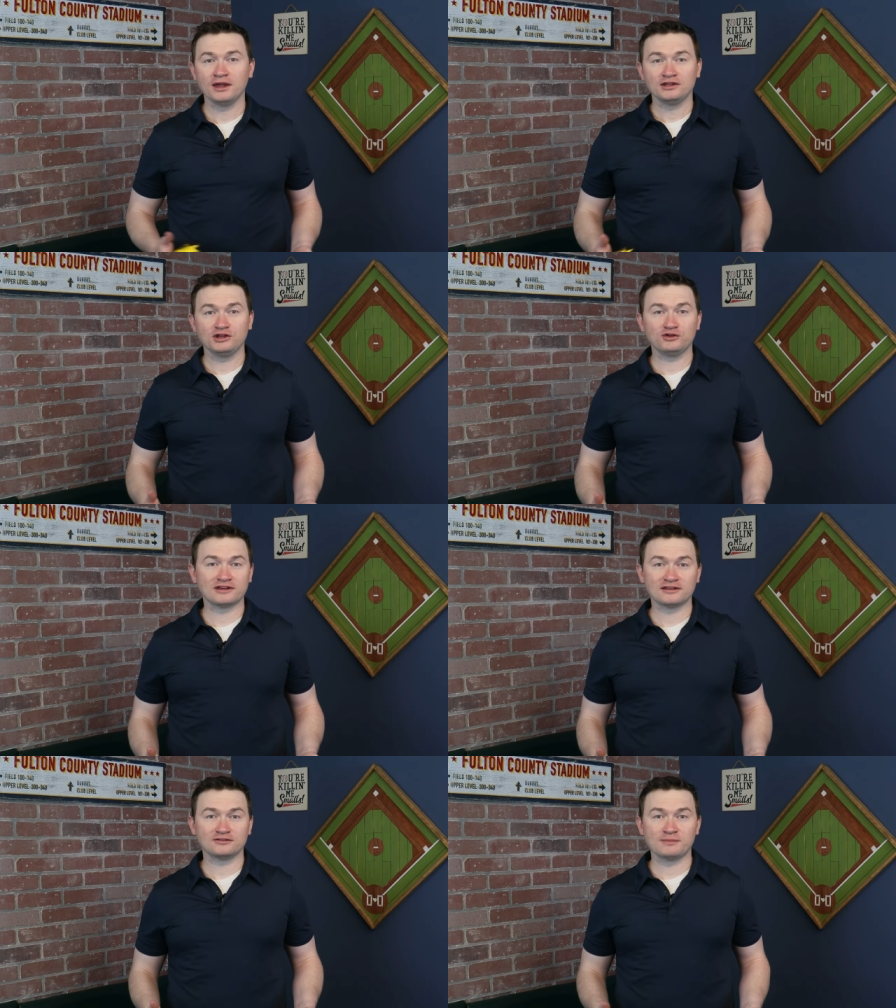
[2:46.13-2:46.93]

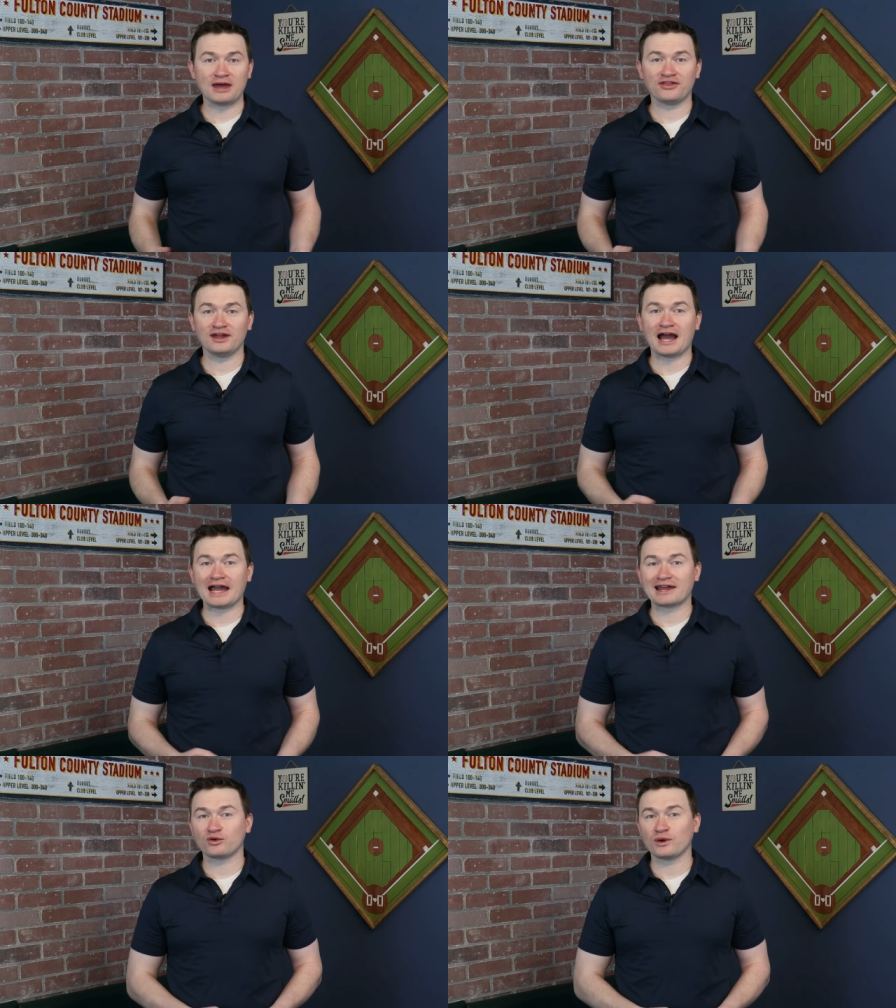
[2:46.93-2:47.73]
Using this method, I
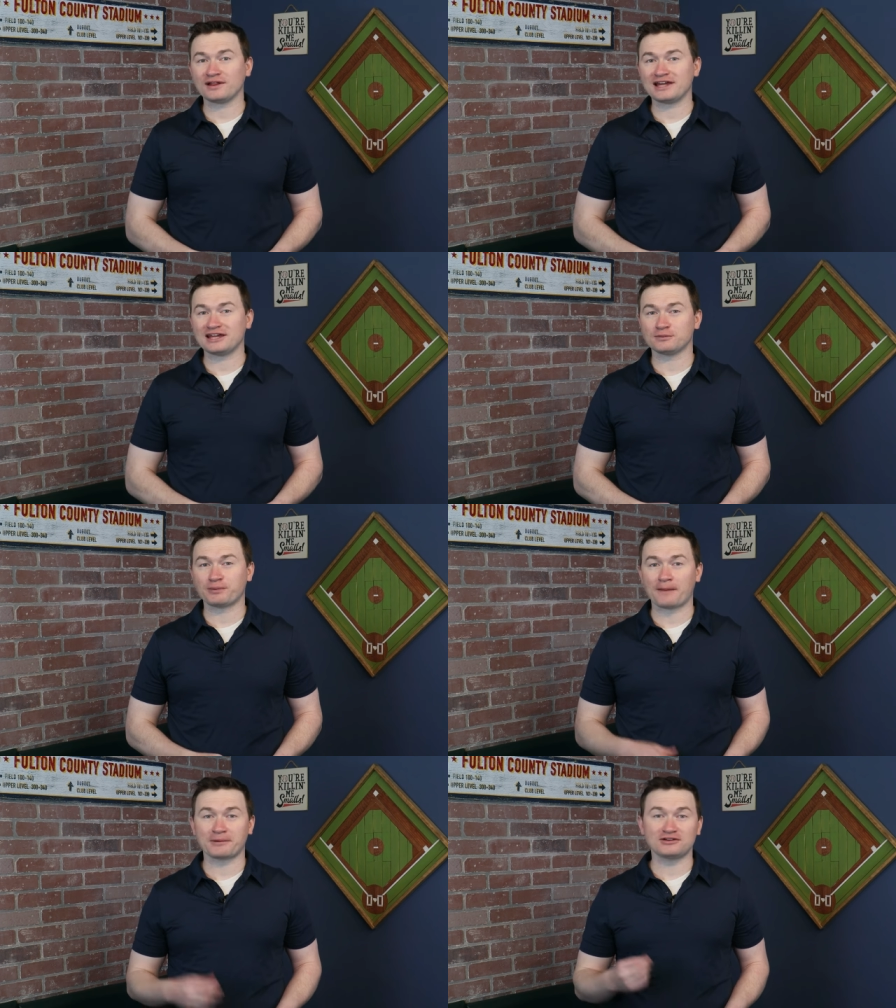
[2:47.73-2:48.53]
can quickly get the
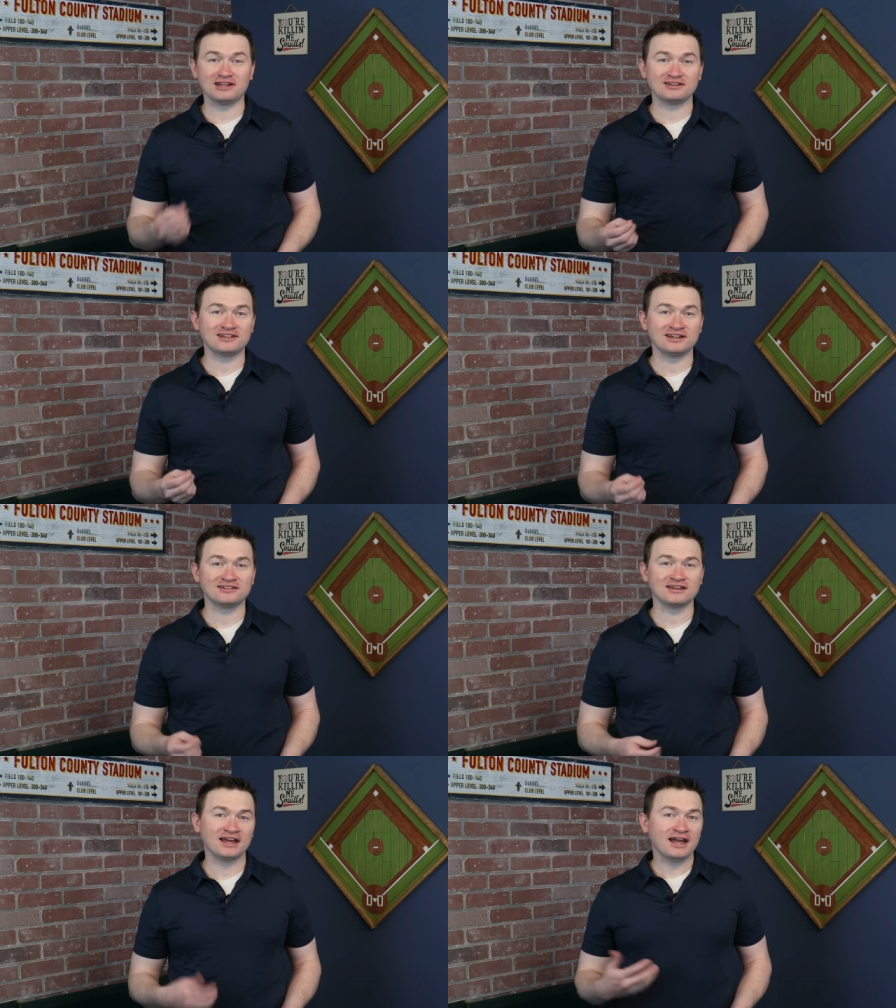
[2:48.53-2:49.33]
proper
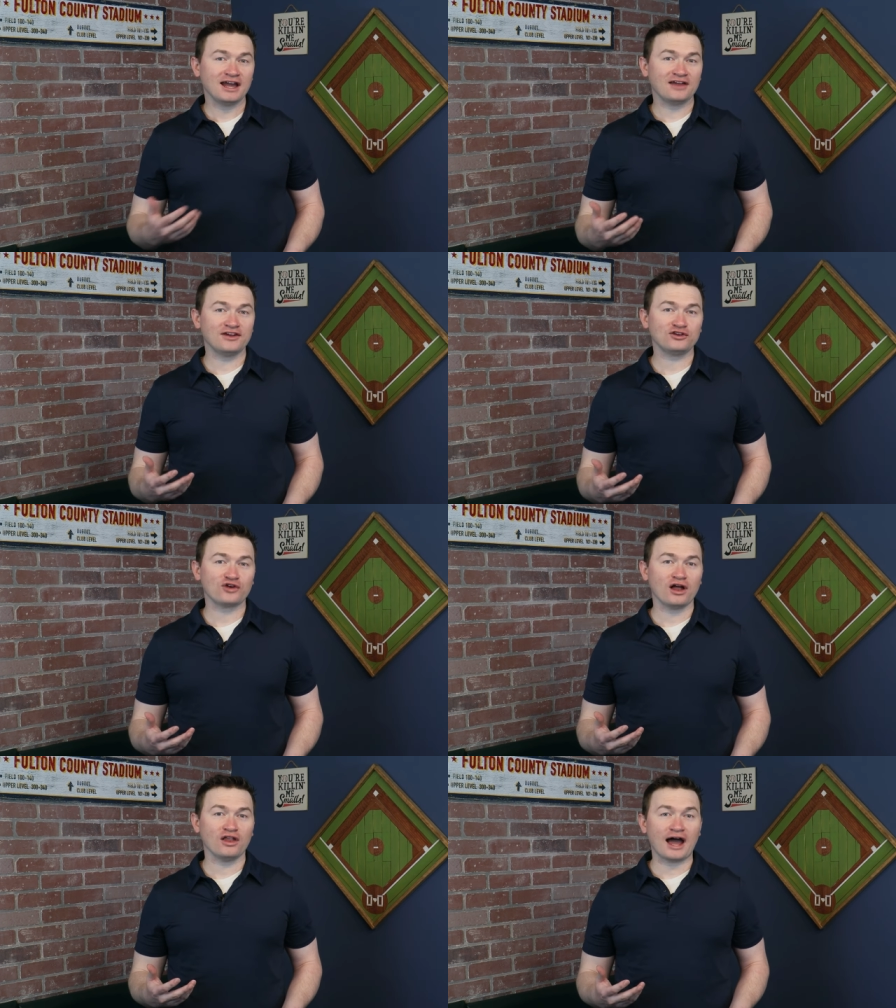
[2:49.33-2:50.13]
distance and then
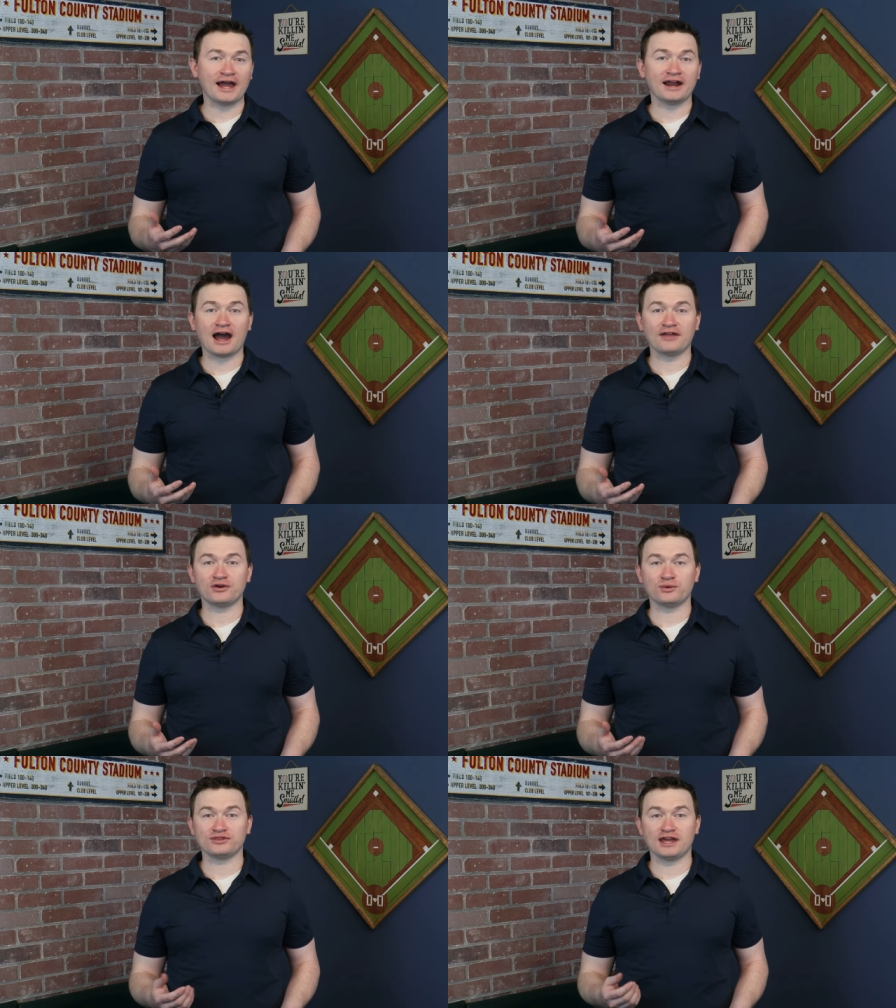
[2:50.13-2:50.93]
draw a line either
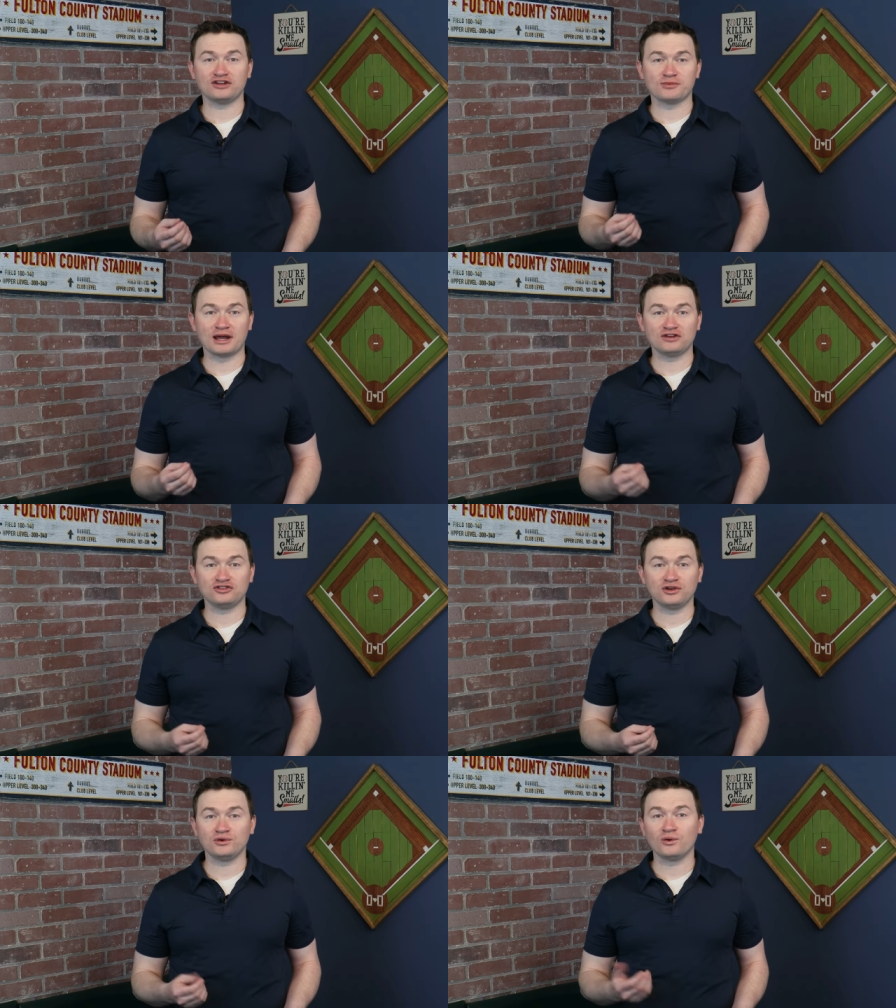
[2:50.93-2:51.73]
with the edge of my
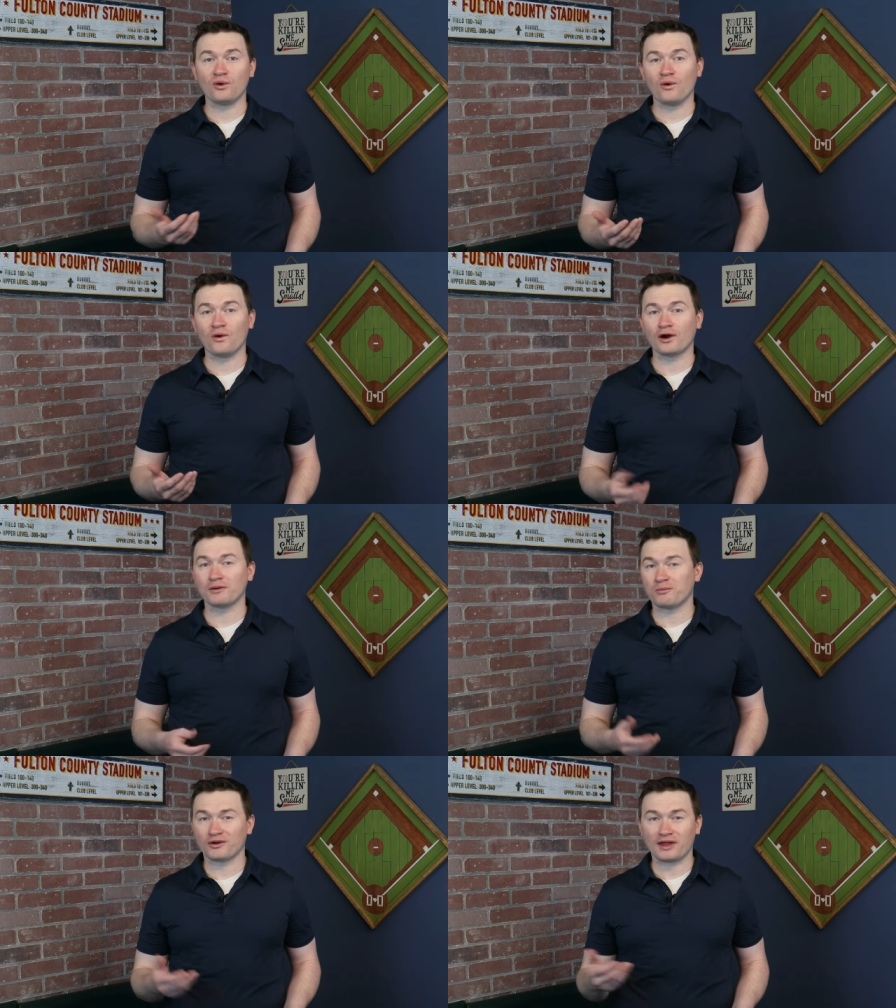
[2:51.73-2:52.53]
shoe or,
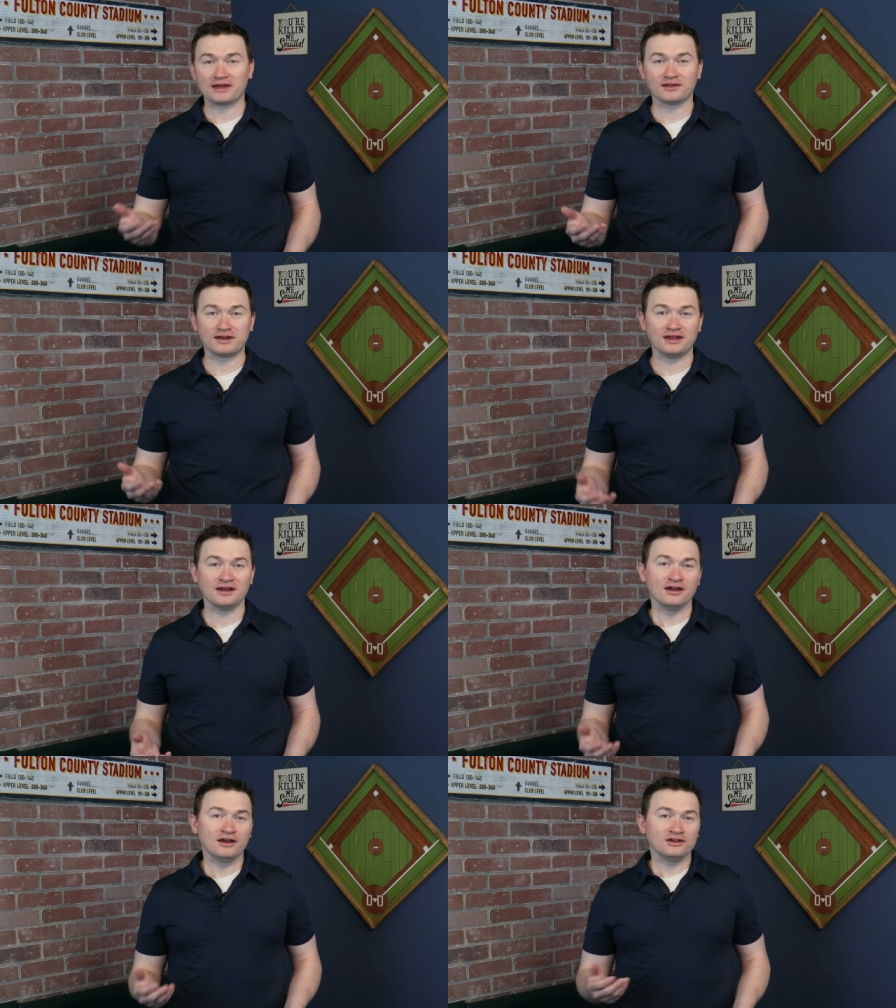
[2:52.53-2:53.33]
more likely,
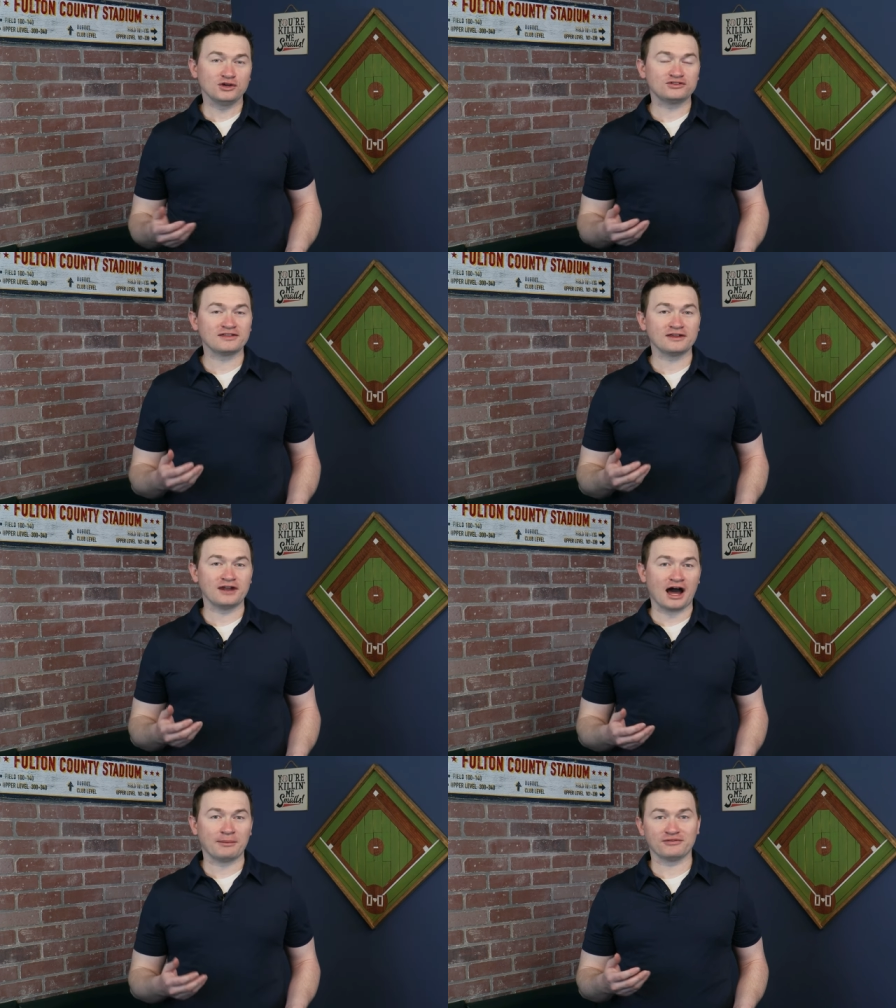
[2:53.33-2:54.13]
using the
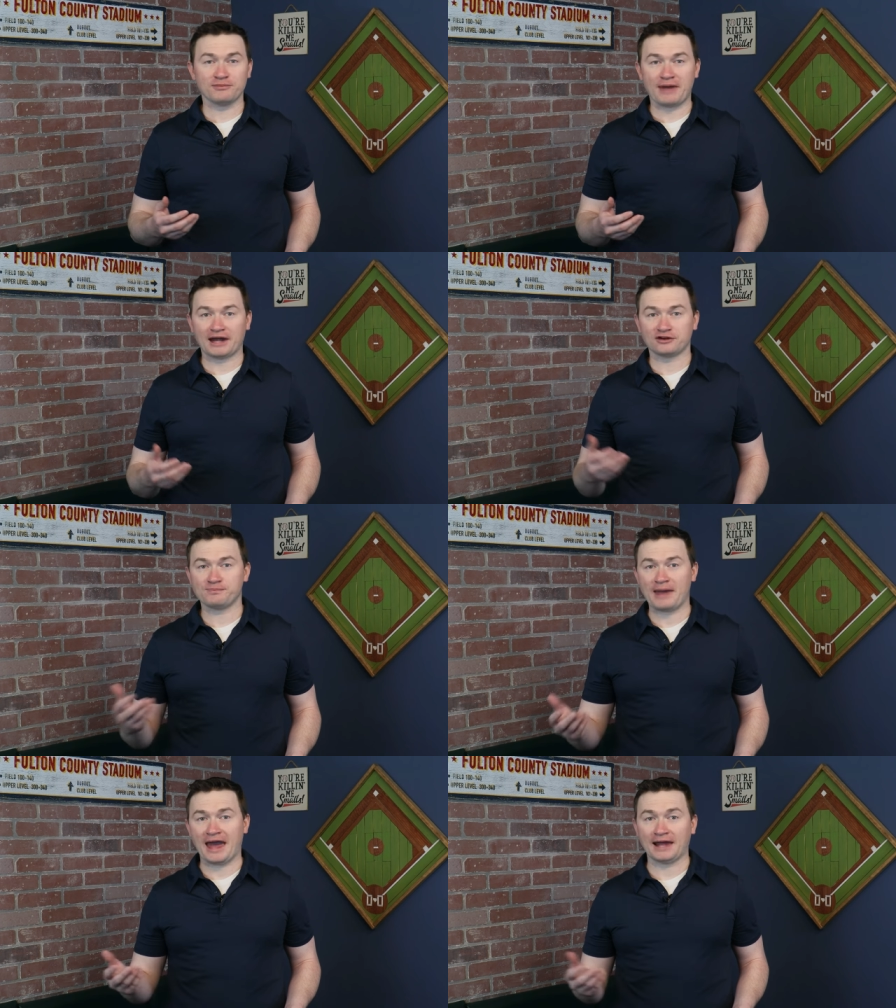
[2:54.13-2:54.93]
knob of the batter's
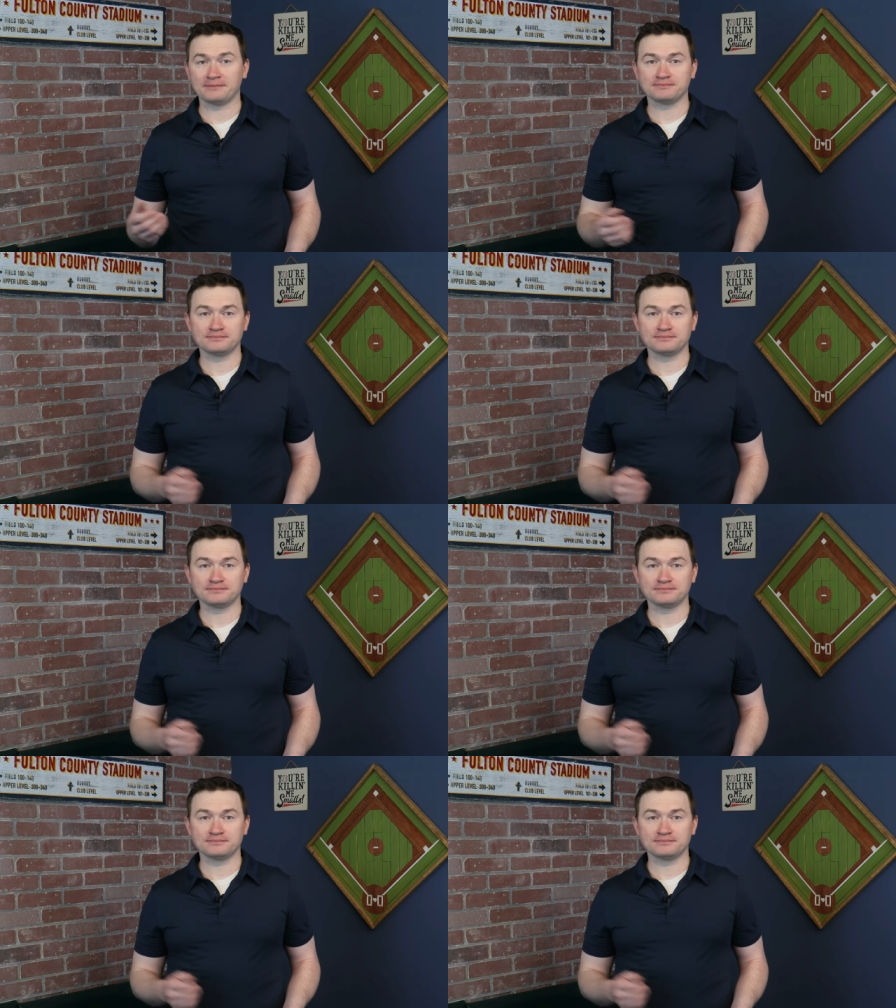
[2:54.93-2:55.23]
bat.